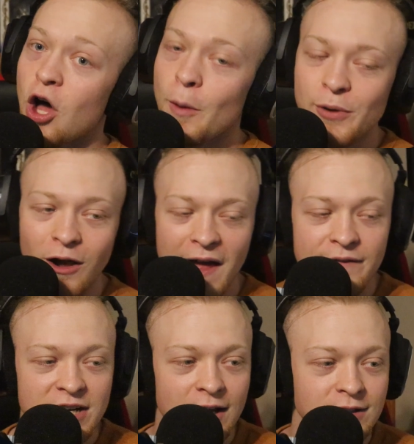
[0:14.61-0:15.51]
Hope you're all
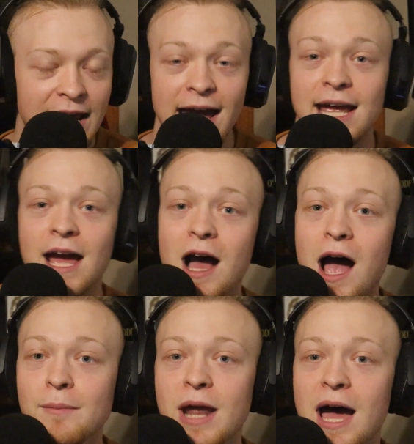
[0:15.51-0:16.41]
having a good day.
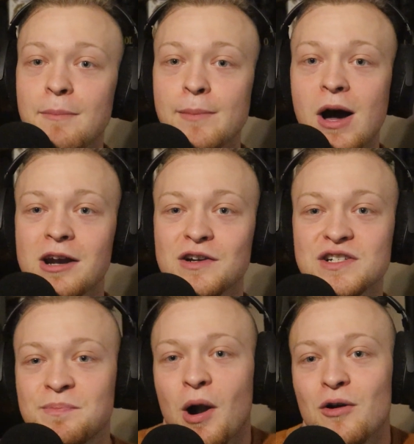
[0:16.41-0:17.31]
I'm not. My
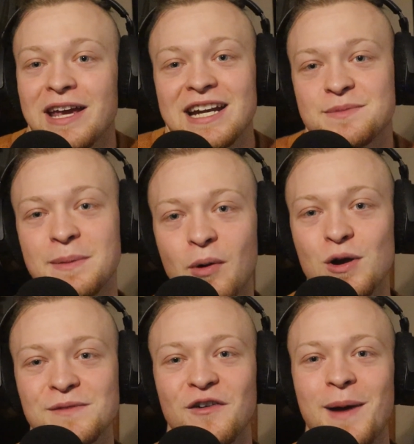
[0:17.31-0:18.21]
monitor's broken. It's been
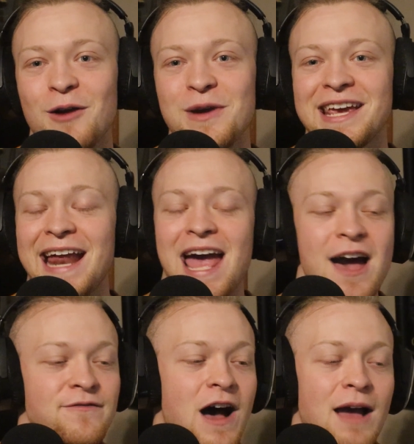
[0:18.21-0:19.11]
broken for about a week and a
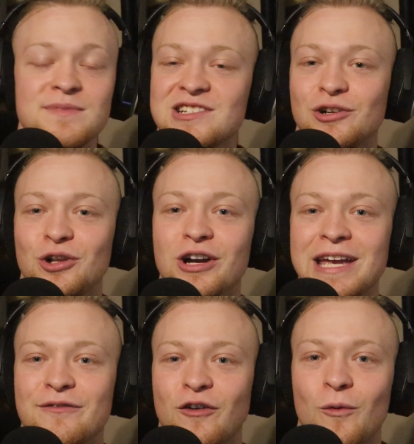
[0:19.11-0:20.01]
half. I'm still
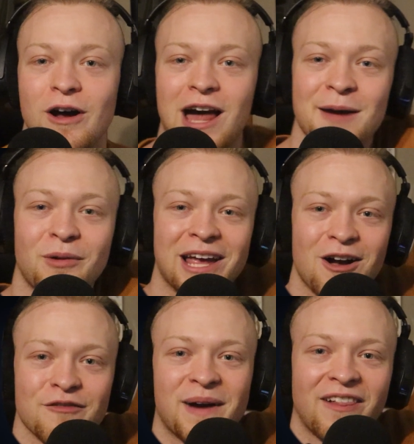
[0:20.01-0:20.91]
looking for one. I'm
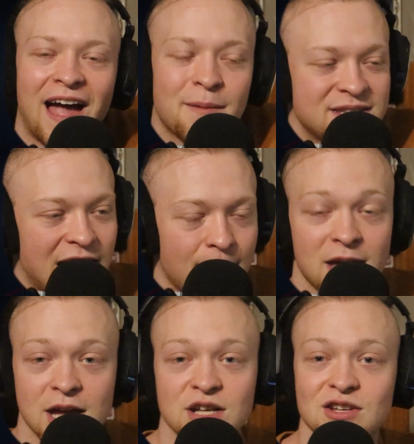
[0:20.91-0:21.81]
playing off my laptop,
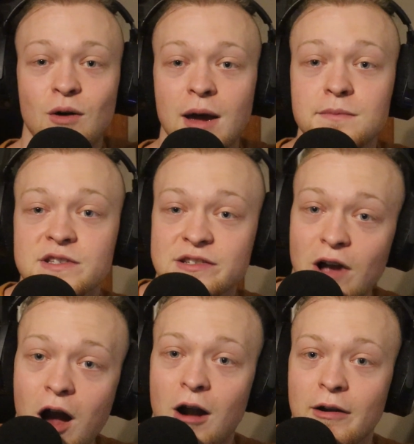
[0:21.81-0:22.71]
so I'm
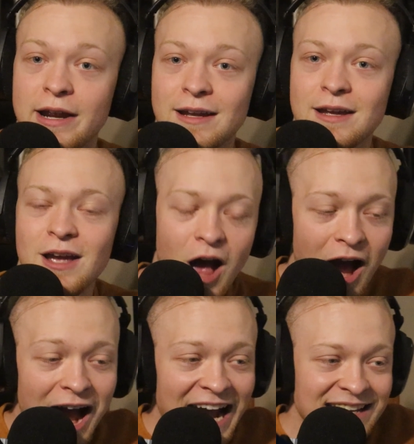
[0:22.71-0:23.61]
sorry.
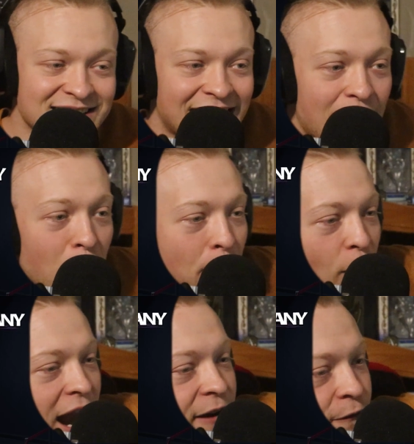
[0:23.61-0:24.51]
All right, today we're
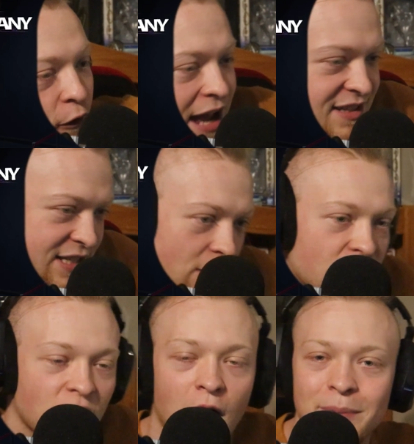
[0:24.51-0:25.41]
playing Fred's
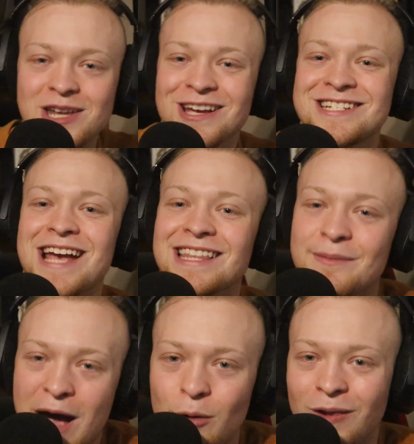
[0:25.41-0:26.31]
Cereal Company. You can check
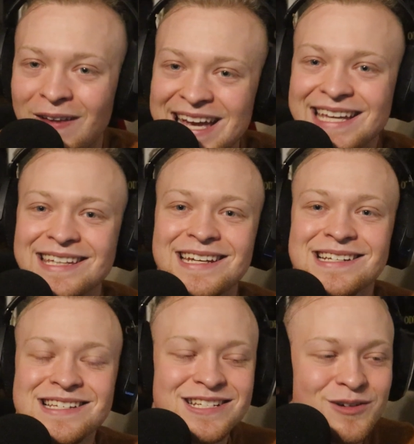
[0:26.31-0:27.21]
them out. Link in the
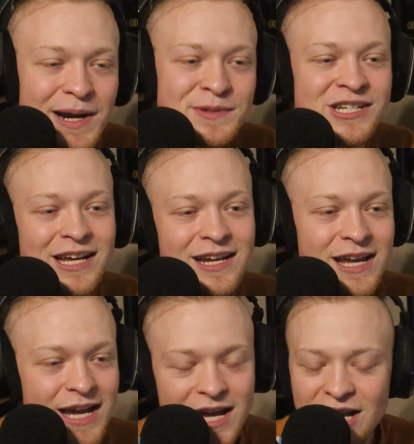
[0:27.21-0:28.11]
description.
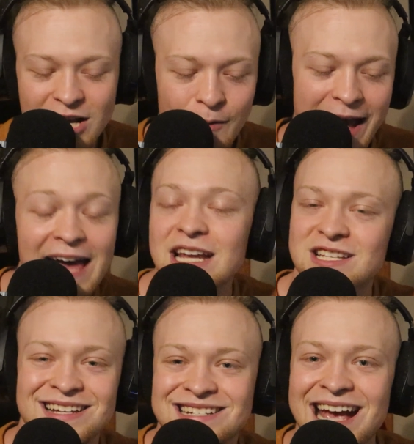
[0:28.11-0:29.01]
Go ahead,
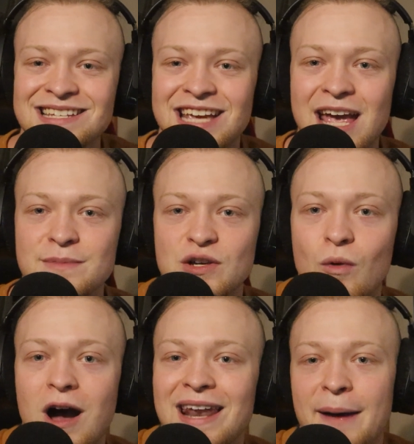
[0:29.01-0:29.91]
suggest games you
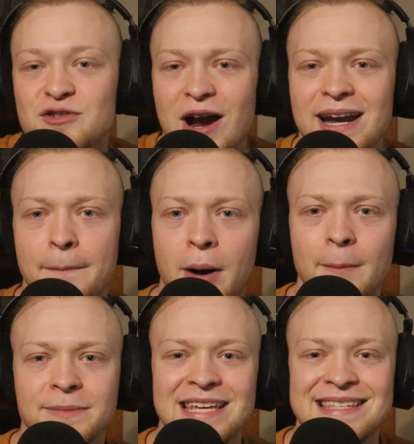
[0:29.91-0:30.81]
want. I'm trying to
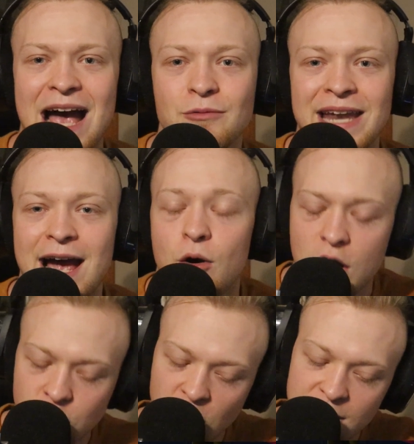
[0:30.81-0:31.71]
pump these out now,
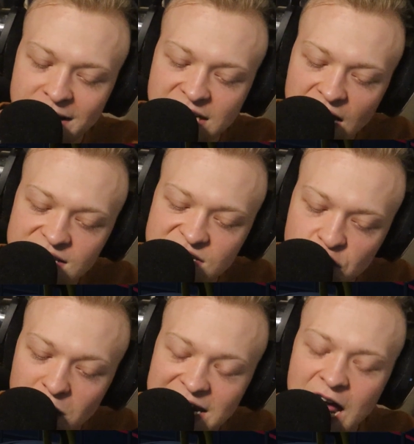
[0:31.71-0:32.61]
trying to make it nice,
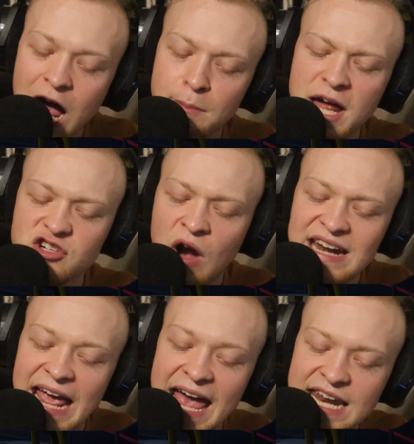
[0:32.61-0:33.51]
sweet. I'm not
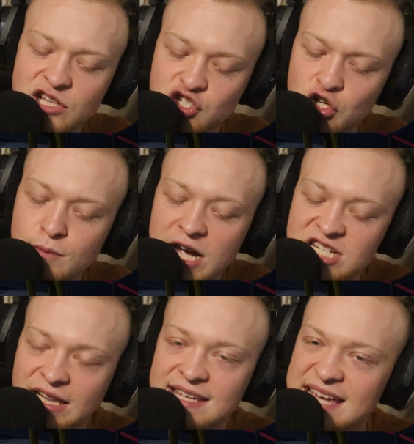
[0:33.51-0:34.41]
trying to edit too
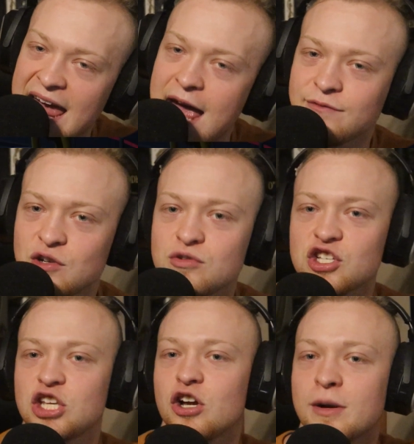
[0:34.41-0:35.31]
much unless I have to,
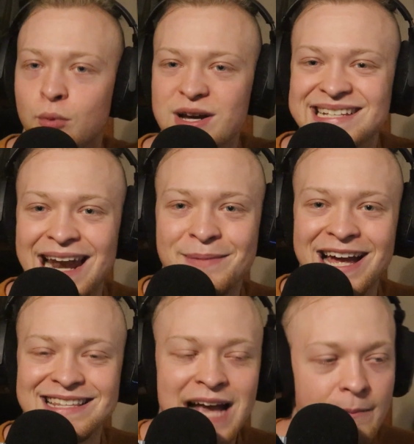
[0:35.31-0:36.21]
so, you know, your boy's got to be
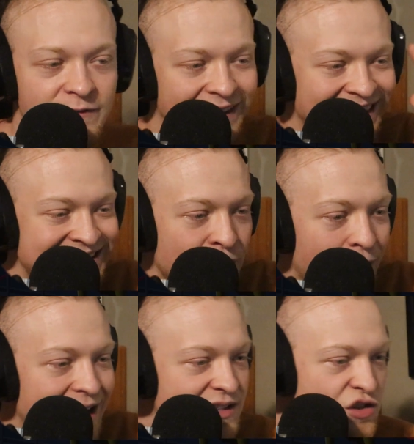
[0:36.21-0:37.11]
on top of it. Let's get
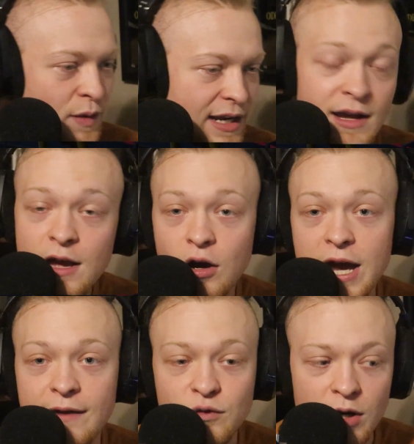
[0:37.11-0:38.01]
right into it. Oh,
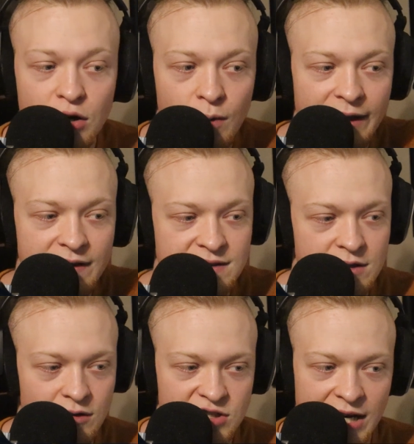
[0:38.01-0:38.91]
yeah, if you want to go whitelist
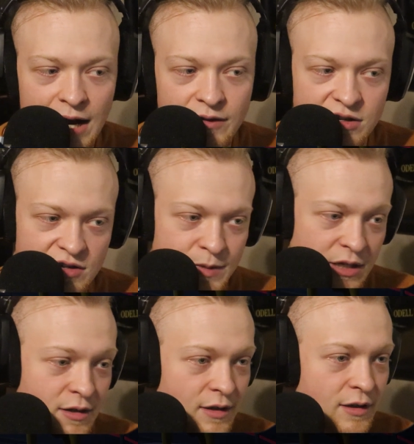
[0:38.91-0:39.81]
it, you can check it out in the description.